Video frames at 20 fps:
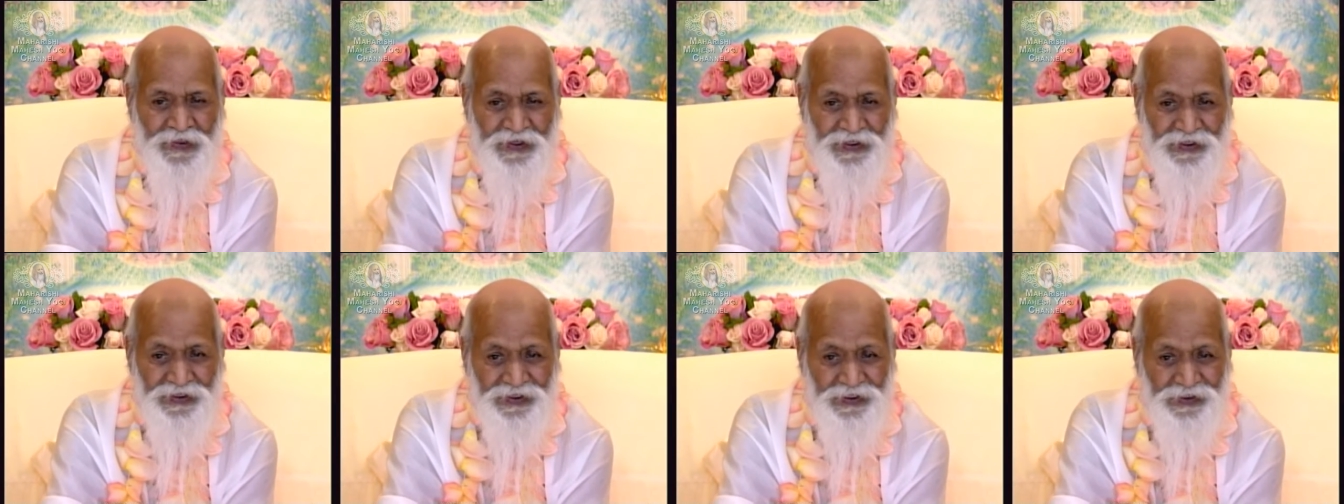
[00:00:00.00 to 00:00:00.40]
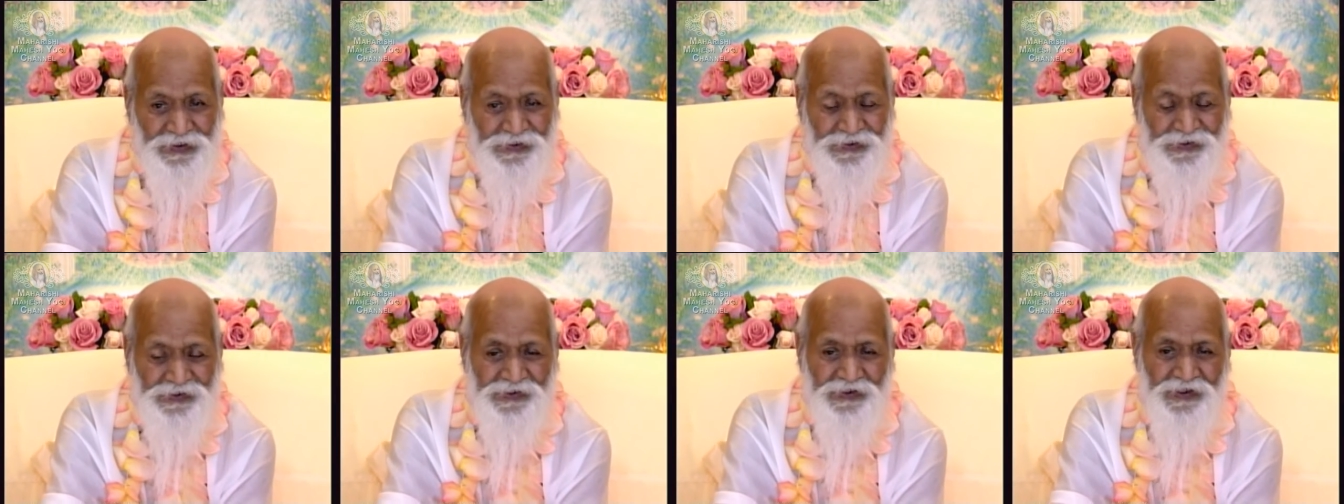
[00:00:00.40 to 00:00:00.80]

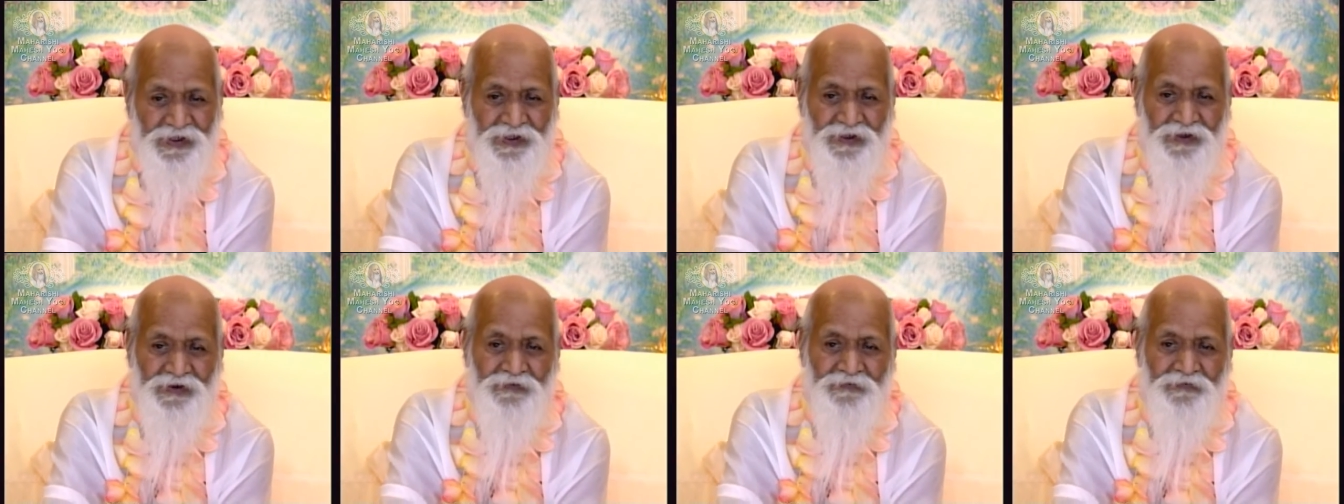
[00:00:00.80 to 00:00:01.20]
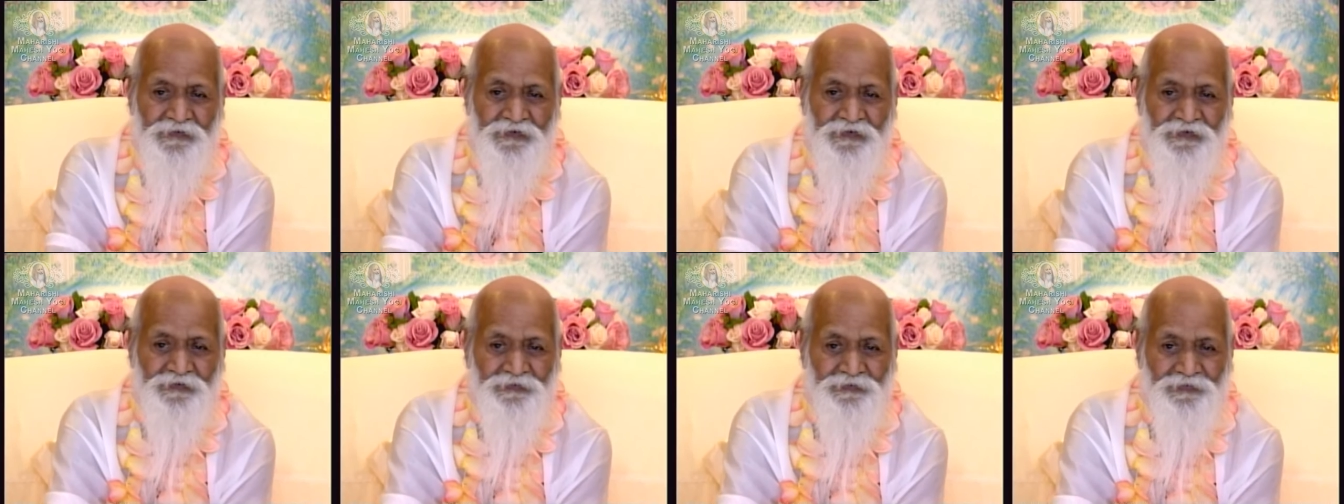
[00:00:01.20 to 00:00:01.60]
is
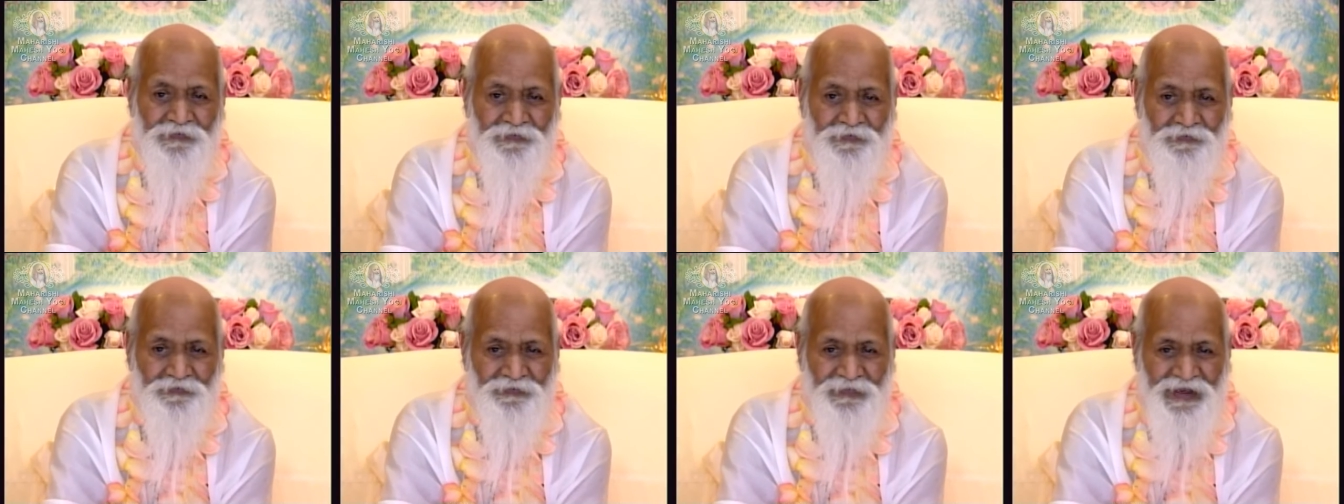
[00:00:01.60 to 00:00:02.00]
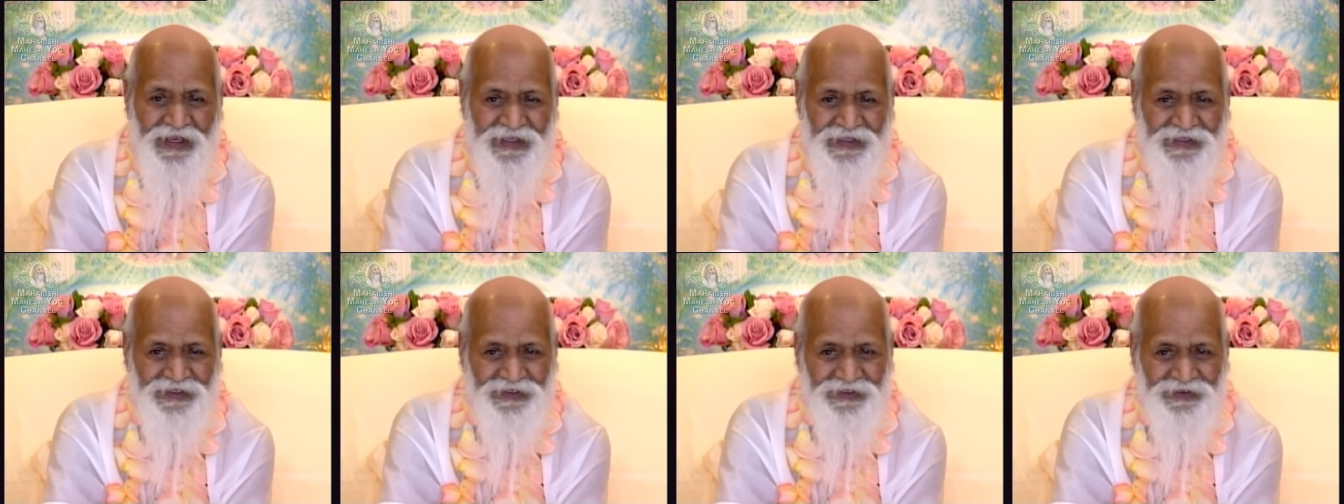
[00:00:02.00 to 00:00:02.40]

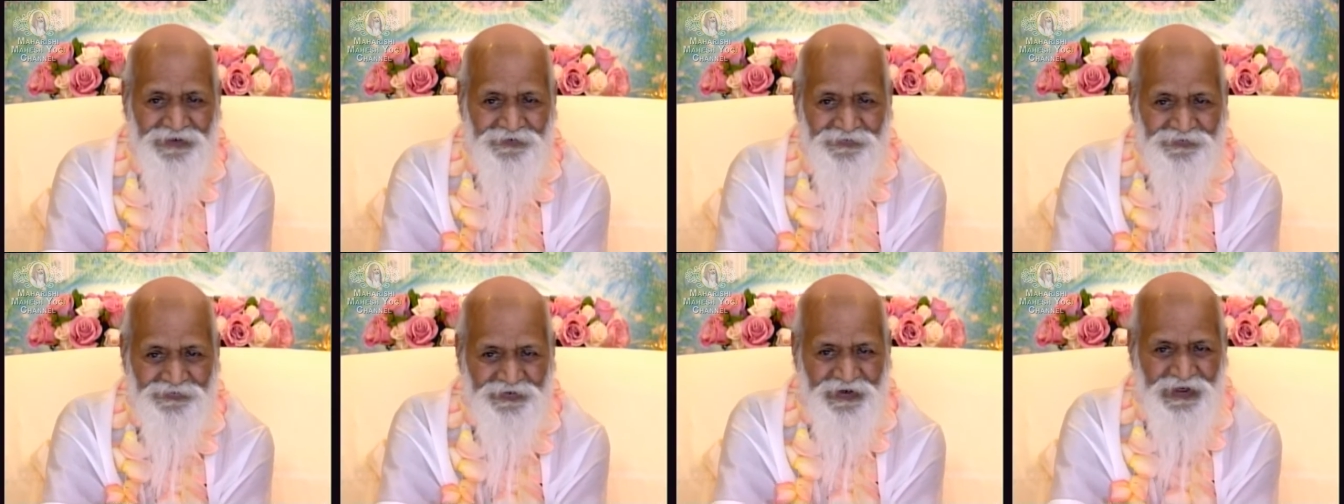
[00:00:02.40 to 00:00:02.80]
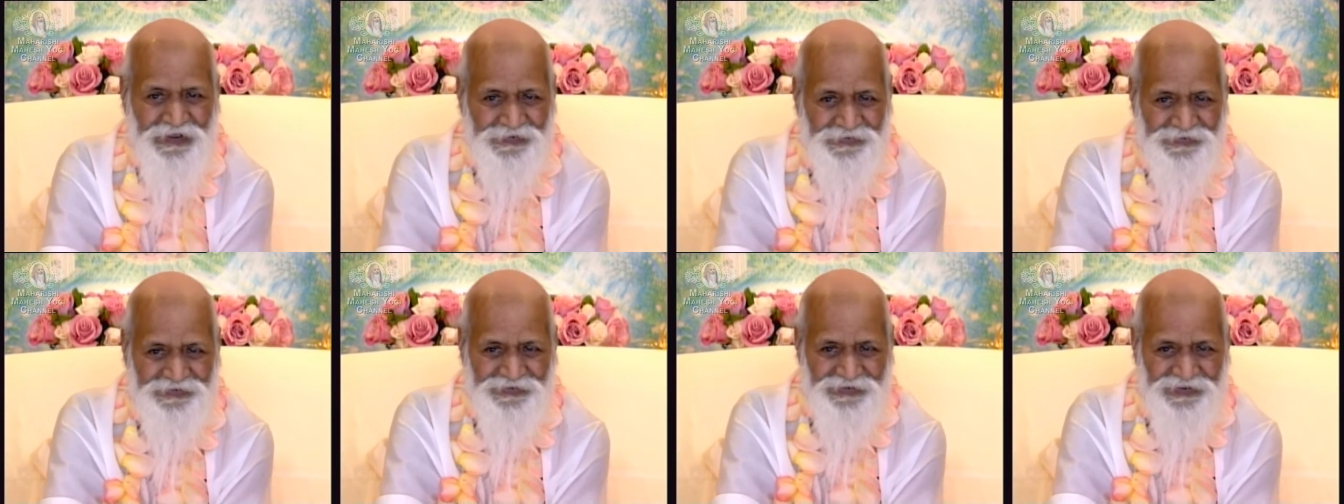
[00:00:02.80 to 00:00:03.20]

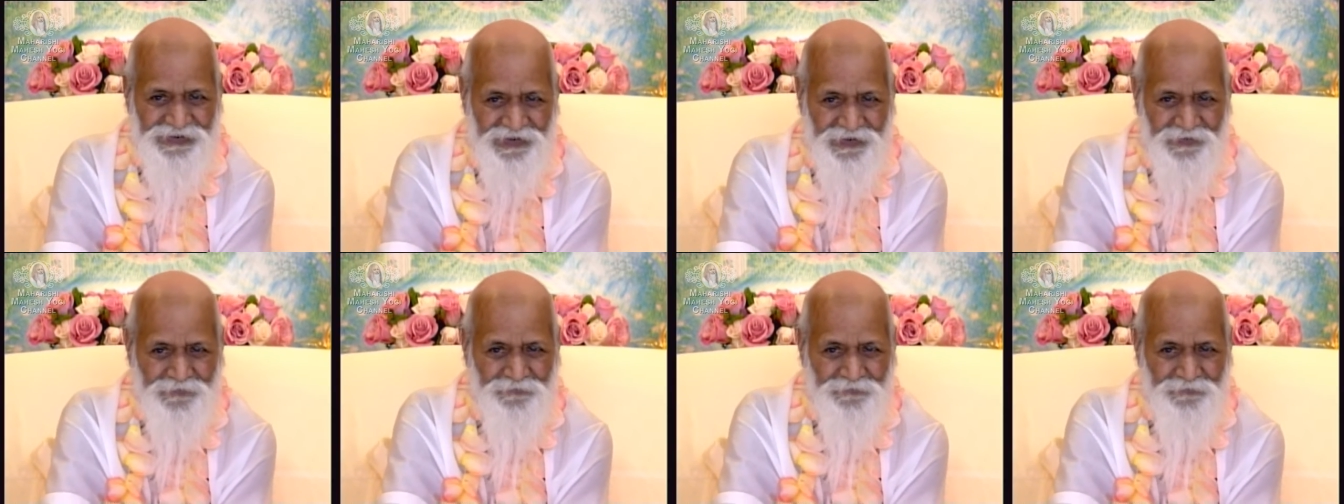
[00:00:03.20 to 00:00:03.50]
manifest.